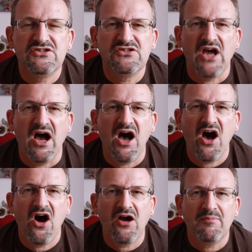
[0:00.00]
to
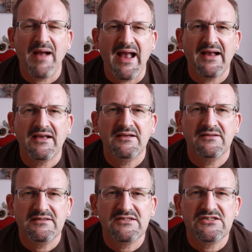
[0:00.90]
hark back
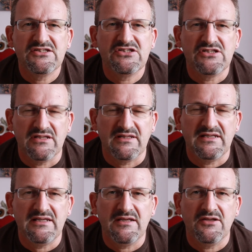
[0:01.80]
to
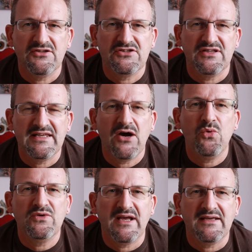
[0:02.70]
the
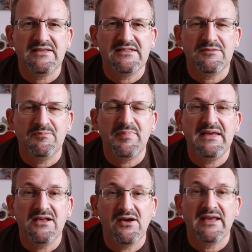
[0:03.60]
old days and
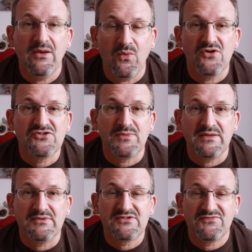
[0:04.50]
be like it was when it
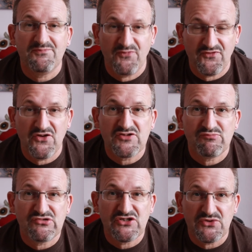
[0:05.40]
was first
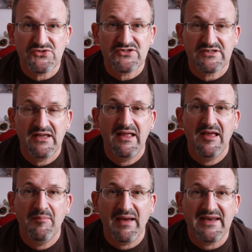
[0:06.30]
produced
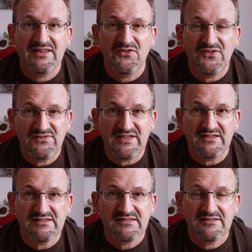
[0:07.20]
back in the
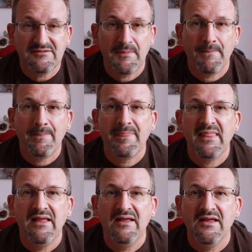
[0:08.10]
50s,
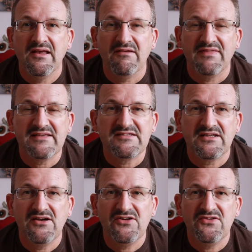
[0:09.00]
if that's the
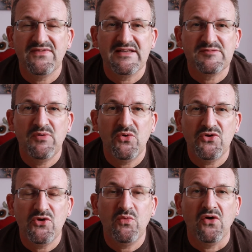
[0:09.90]
kind of Les Paul
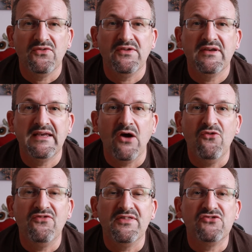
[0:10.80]
you want, go
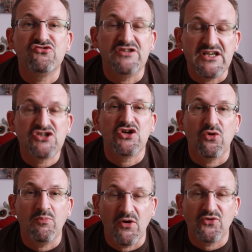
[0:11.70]
for the
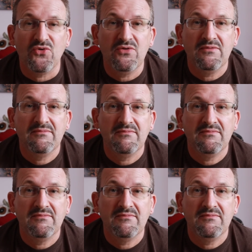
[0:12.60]
traditional model.